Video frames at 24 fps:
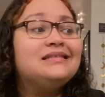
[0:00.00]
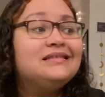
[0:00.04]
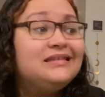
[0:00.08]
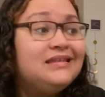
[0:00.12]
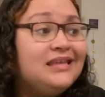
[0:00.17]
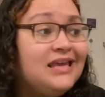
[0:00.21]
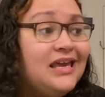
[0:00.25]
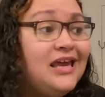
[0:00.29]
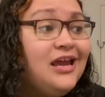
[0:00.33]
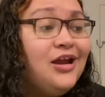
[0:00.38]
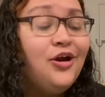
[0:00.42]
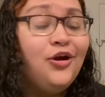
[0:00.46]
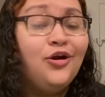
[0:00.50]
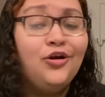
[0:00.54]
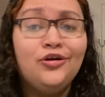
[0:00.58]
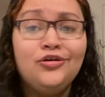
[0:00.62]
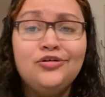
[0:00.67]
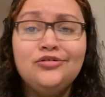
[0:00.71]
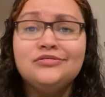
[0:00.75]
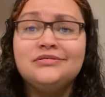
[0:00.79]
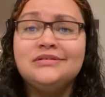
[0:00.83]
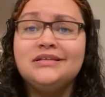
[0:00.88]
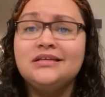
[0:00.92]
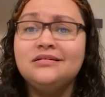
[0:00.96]
it
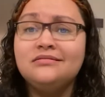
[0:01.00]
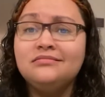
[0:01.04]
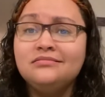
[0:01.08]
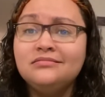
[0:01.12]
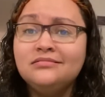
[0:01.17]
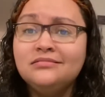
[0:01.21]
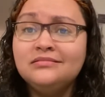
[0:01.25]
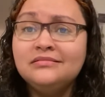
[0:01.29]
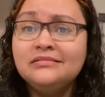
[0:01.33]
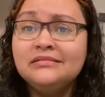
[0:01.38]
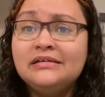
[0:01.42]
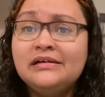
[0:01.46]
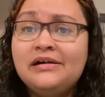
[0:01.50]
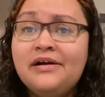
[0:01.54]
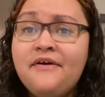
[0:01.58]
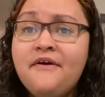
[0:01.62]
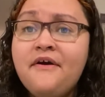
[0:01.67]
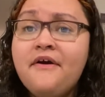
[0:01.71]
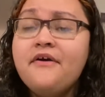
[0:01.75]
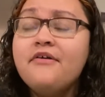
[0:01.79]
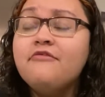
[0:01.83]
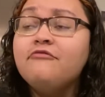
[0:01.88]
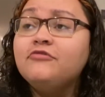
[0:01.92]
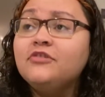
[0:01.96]
hurt.
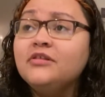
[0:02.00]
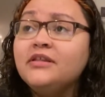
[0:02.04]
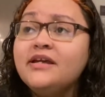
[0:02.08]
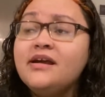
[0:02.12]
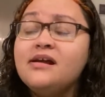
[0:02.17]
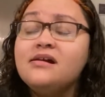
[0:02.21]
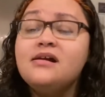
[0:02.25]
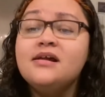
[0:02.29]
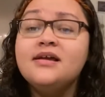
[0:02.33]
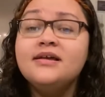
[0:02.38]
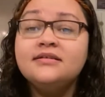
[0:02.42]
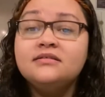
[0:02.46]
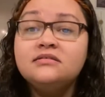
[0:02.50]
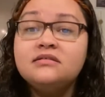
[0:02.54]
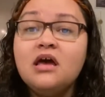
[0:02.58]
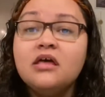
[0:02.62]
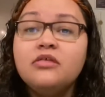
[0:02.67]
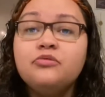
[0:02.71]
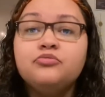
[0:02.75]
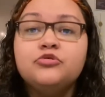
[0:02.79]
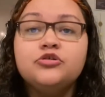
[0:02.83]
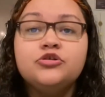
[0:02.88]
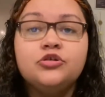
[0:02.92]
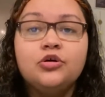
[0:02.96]
Really, his
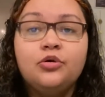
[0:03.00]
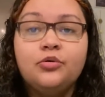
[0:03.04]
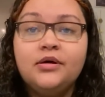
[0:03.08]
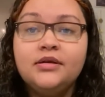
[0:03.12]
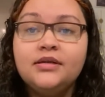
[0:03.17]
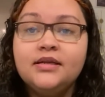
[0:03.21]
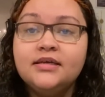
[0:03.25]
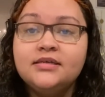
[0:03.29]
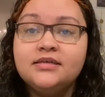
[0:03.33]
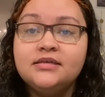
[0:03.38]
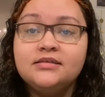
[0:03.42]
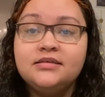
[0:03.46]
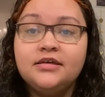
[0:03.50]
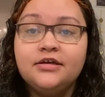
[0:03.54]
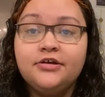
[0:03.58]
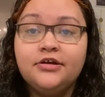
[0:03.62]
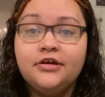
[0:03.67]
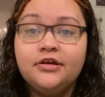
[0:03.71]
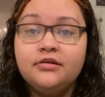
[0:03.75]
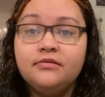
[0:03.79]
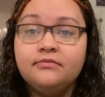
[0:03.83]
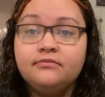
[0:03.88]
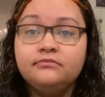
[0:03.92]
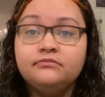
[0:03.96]
death was so
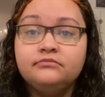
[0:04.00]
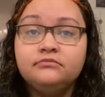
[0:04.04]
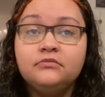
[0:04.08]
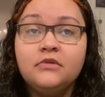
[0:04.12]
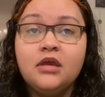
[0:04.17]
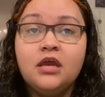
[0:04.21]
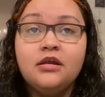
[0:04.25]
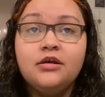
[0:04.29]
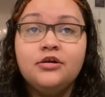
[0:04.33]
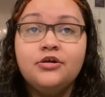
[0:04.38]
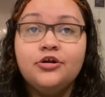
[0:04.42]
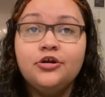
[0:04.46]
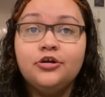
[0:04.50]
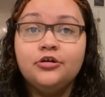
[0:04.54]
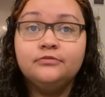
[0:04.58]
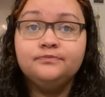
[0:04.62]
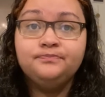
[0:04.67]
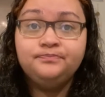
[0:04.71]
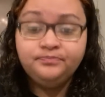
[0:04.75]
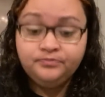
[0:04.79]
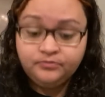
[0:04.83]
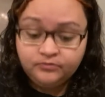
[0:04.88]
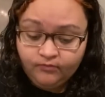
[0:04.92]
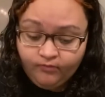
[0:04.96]
unnecessary and it hurt.
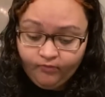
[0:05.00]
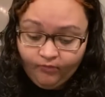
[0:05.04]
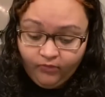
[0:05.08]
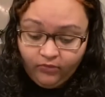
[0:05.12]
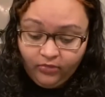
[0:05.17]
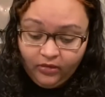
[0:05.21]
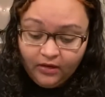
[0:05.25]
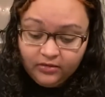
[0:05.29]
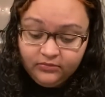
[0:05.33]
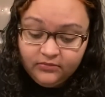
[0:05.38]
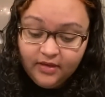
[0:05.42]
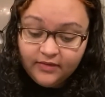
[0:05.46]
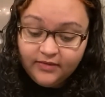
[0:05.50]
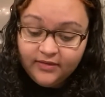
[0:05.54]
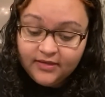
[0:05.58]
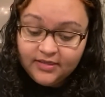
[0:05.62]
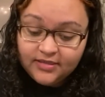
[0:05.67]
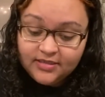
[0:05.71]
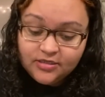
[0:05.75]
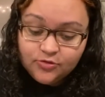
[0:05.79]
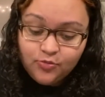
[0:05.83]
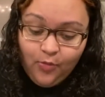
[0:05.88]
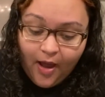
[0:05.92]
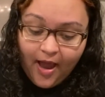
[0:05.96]
And
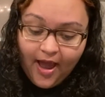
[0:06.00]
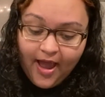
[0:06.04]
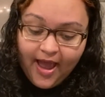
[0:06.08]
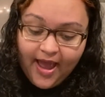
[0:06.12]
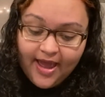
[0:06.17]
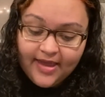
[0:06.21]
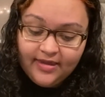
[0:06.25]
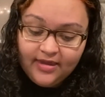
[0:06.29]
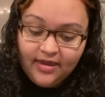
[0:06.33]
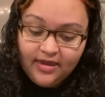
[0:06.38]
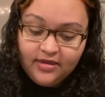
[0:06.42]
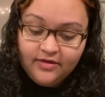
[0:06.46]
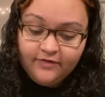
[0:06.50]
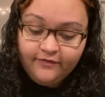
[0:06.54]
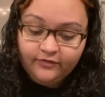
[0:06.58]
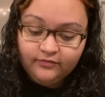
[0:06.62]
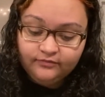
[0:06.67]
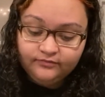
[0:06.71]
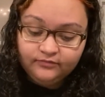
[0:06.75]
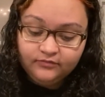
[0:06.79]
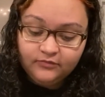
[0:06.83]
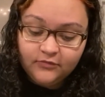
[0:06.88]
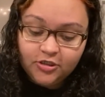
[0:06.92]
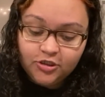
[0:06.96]
this is why I gave
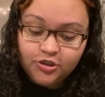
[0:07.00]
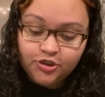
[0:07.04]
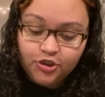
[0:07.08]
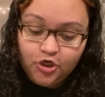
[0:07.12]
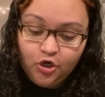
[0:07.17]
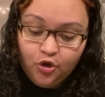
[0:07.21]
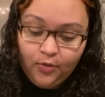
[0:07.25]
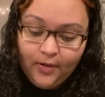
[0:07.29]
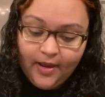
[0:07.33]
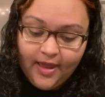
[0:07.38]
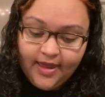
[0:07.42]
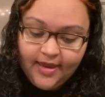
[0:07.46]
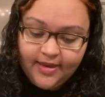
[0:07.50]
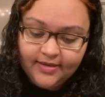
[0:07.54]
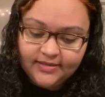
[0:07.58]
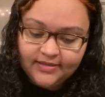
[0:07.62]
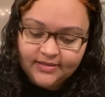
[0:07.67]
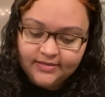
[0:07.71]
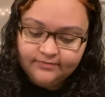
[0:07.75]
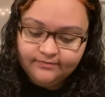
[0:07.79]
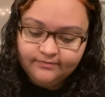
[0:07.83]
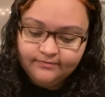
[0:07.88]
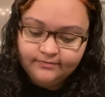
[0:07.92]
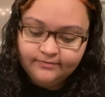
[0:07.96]
this show an 8.
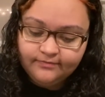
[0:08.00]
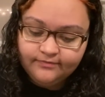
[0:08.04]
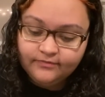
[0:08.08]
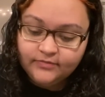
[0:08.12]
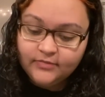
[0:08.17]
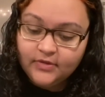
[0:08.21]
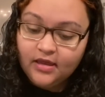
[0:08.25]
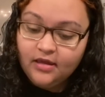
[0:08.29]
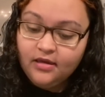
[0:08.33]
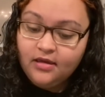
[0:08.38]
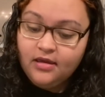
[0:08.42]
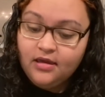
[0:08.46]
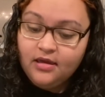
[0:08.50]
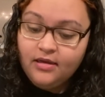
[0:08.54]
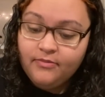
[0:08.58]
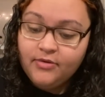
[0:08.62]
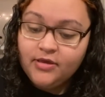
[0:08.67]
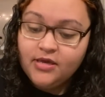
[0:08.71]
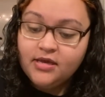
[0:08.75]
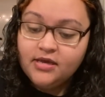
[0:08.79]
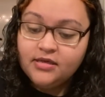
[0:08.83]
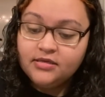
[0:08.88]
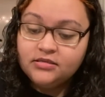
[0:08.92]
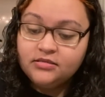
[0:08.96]

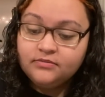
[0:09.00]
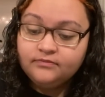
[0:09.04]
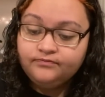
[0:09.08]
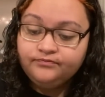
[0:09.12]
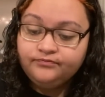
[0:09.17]
Because